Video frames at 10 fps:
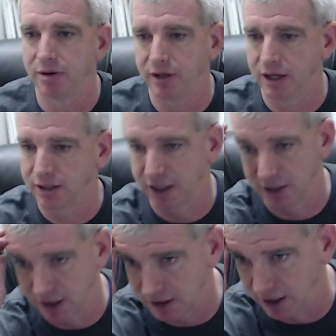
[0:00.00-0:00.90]
But yes,
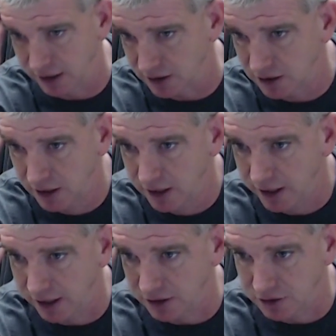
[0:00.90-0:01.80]
SXE
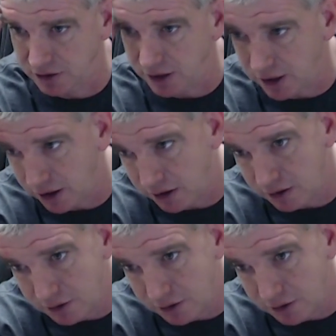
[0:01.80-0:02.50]
is the